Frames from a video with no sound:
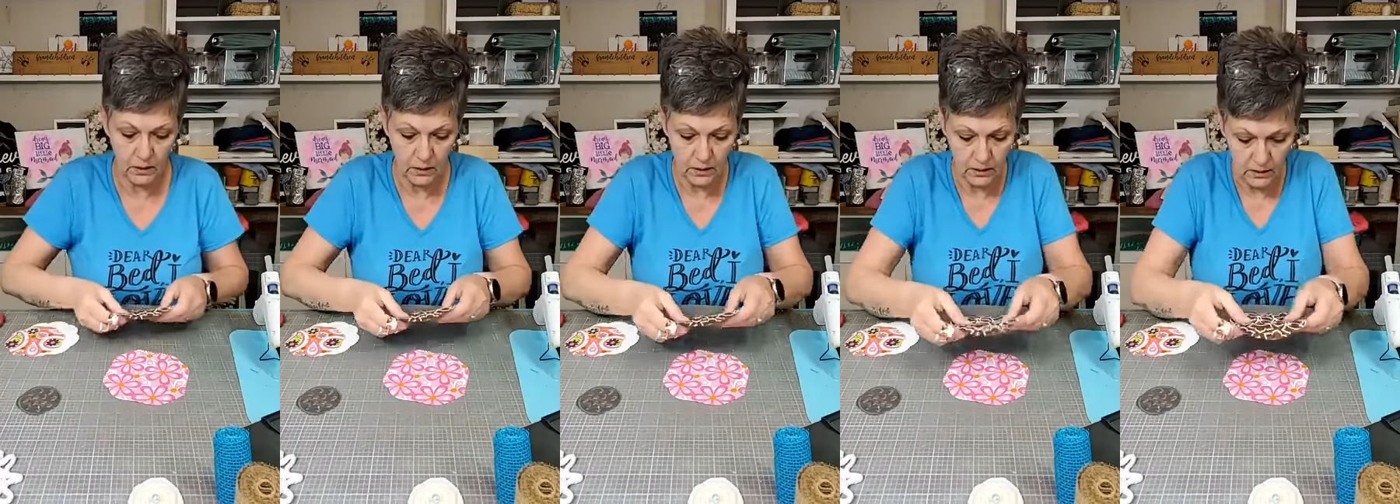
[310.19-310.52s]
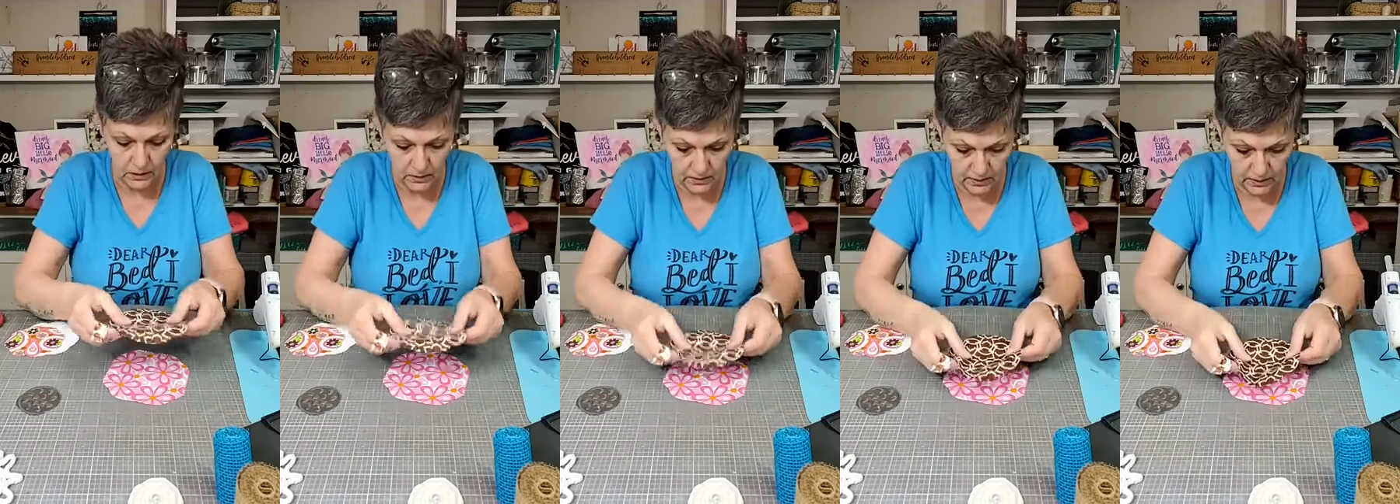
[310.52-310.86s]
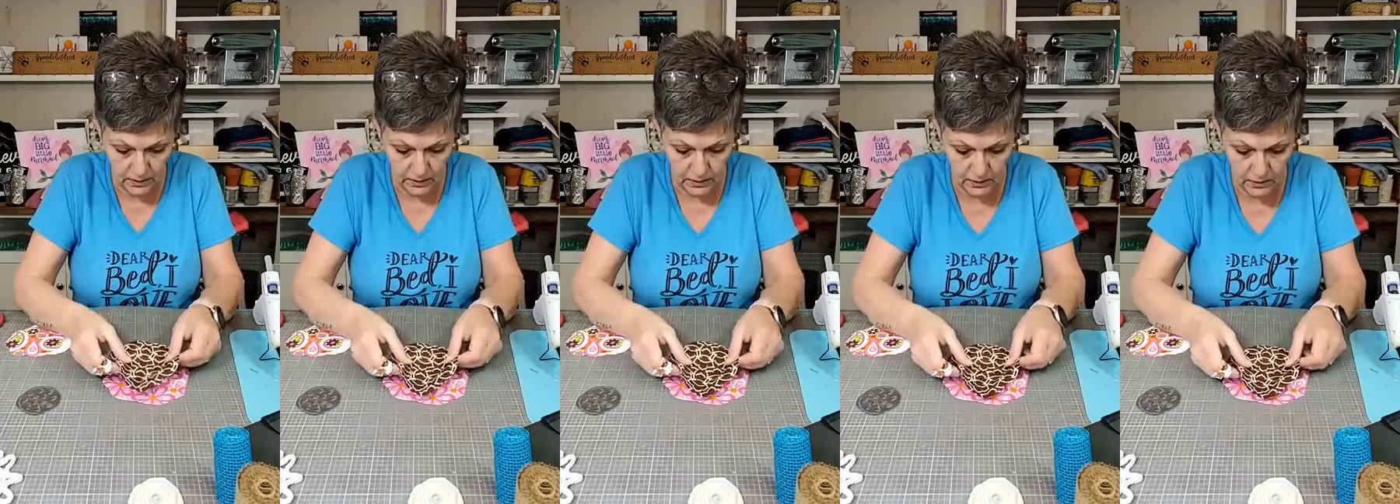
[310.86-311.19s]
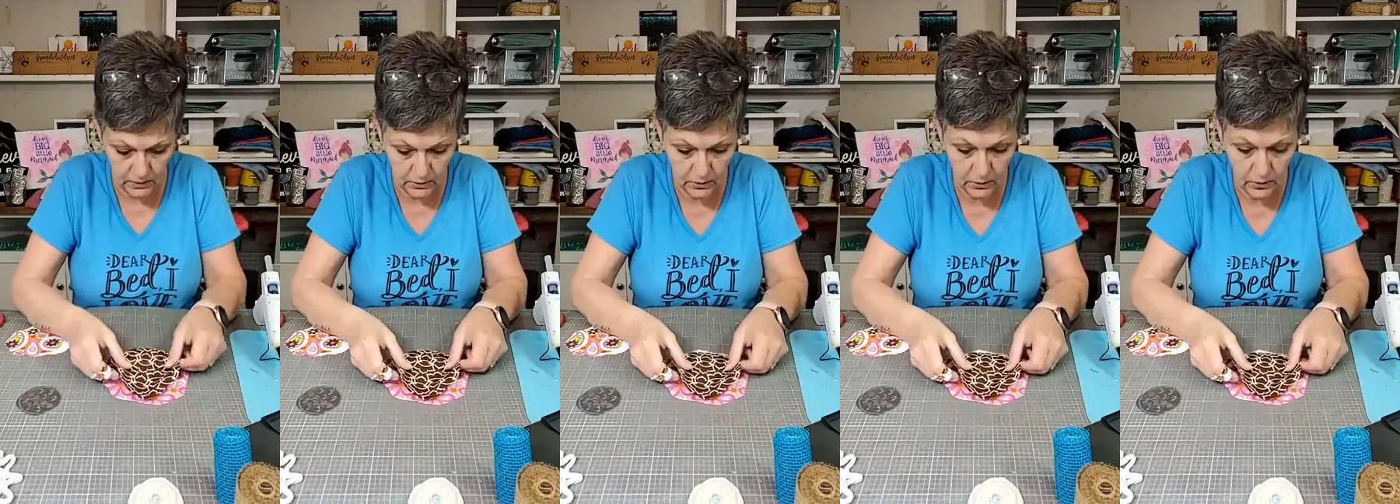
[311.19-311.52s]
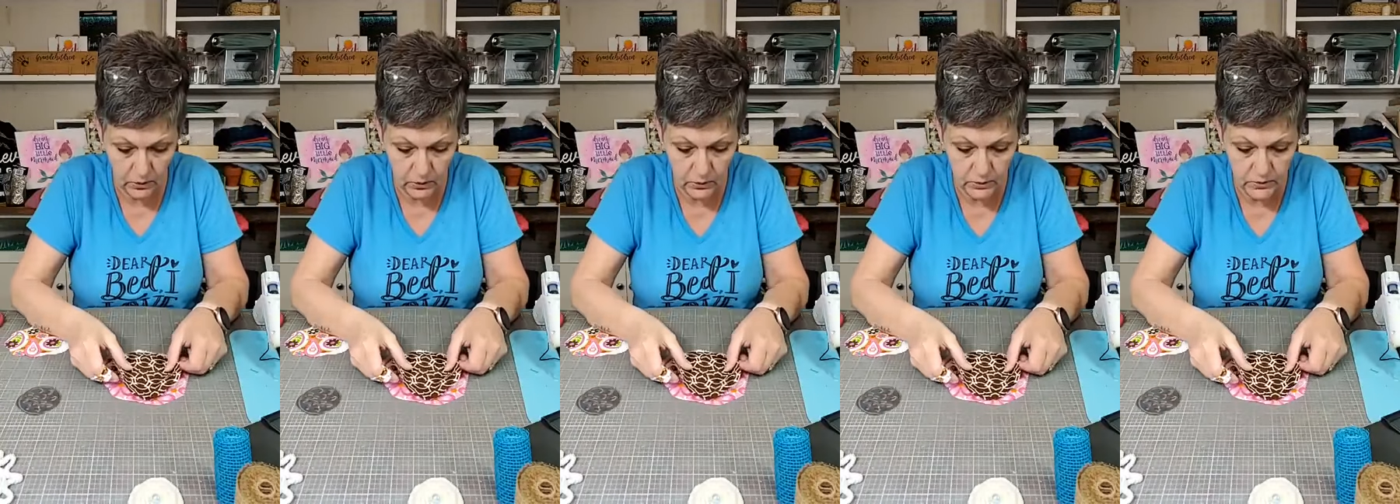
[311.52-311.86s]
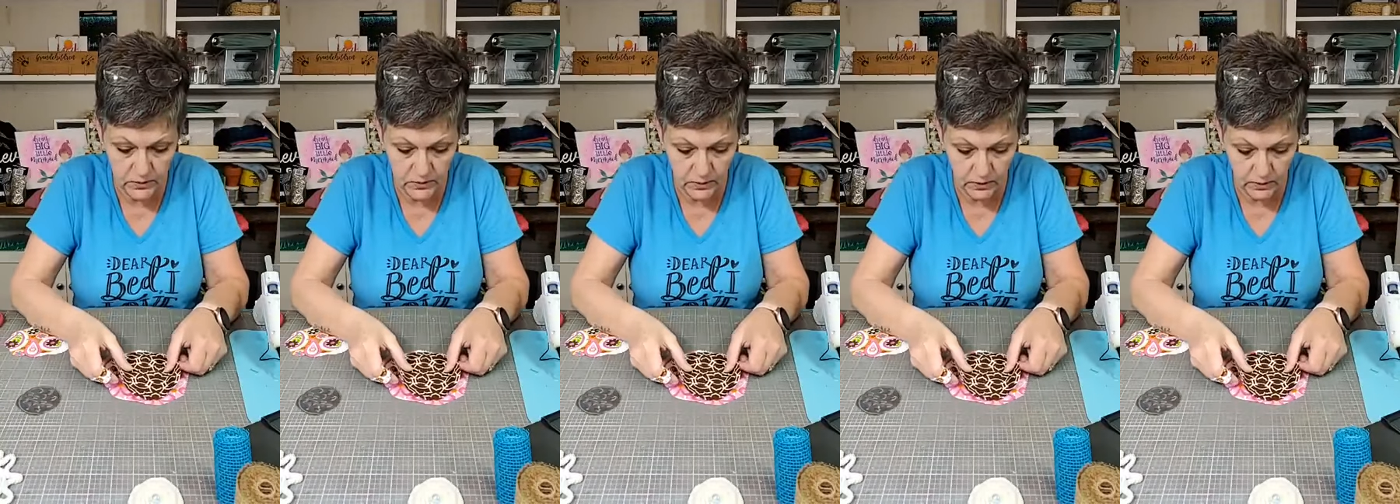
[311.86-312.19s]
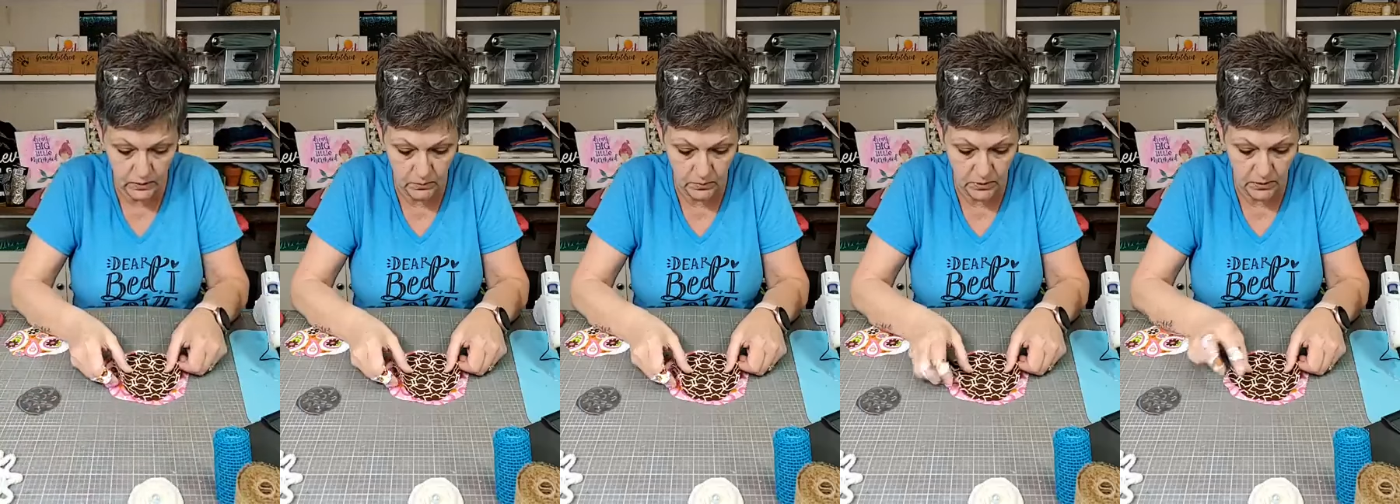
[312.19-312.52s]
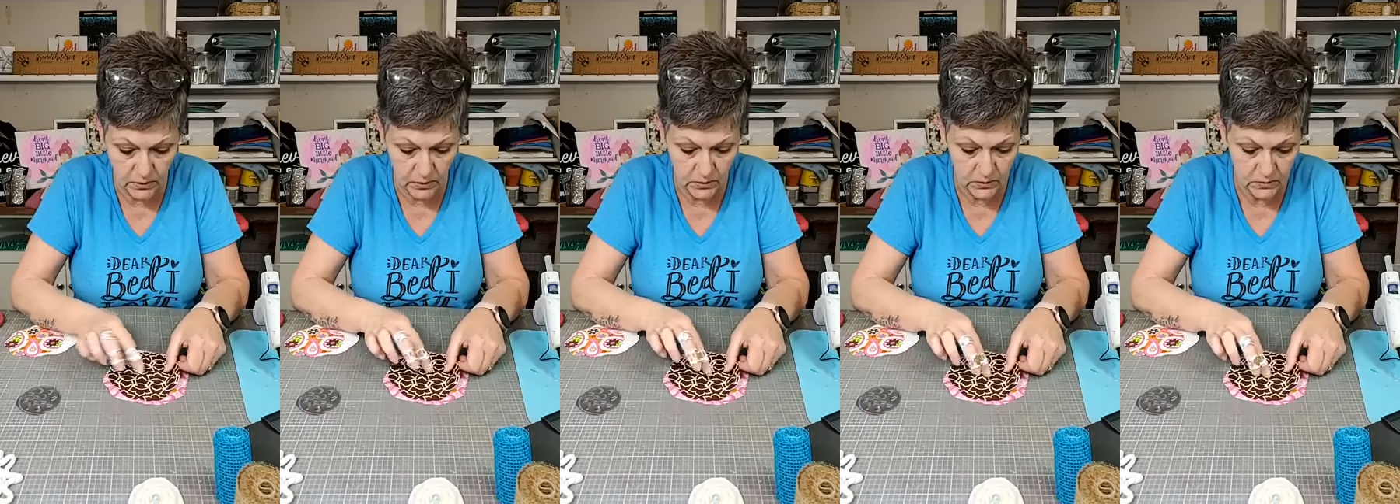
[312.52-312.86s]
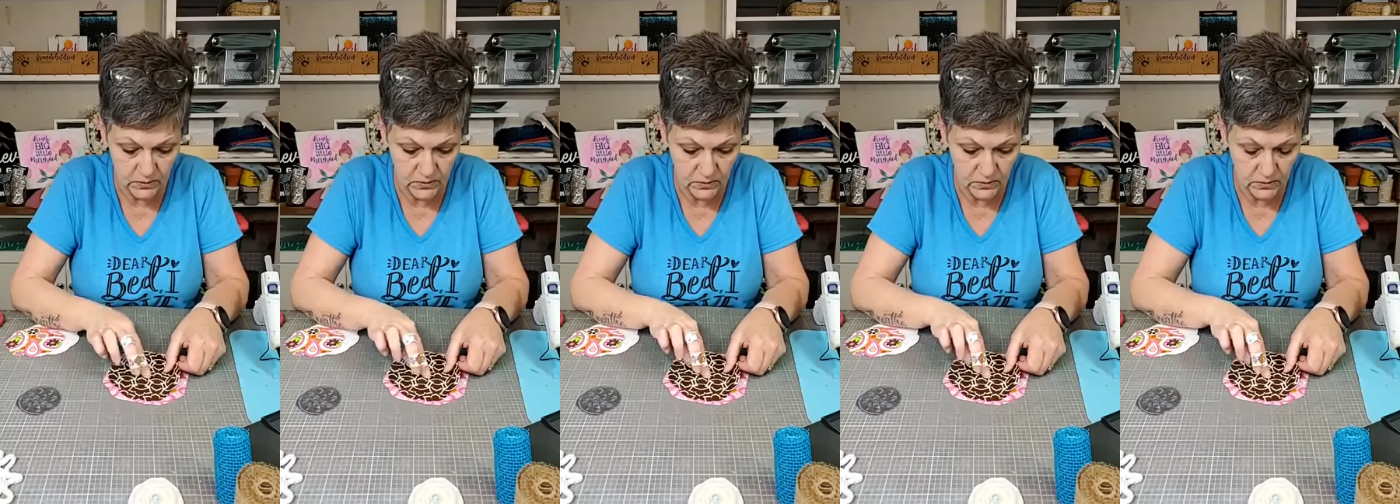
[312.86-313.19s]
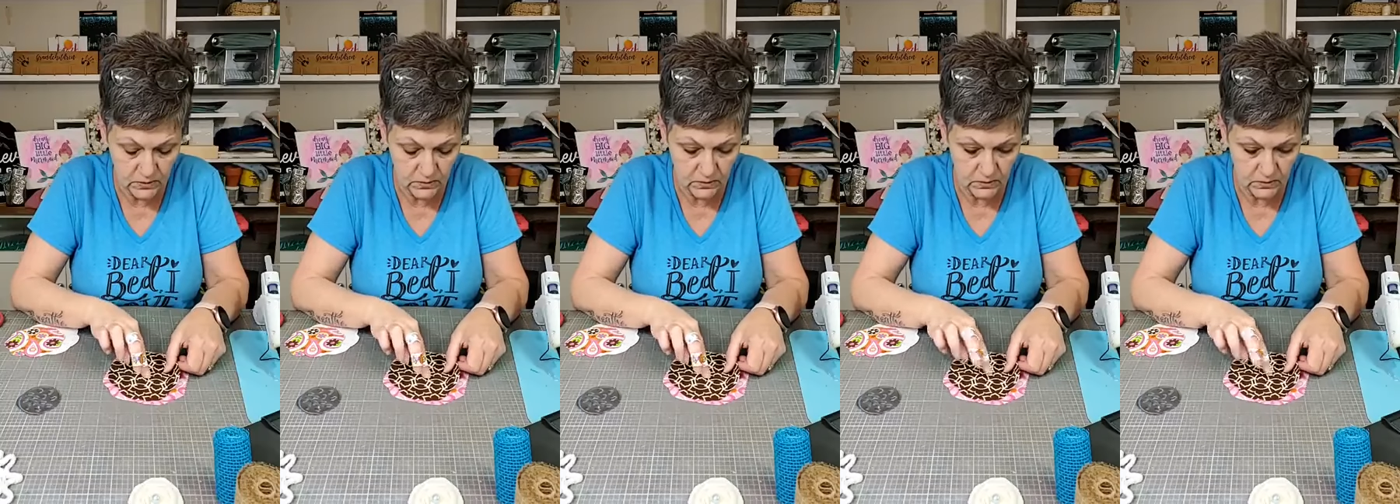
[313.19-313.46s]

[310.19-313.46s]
and add your second piece.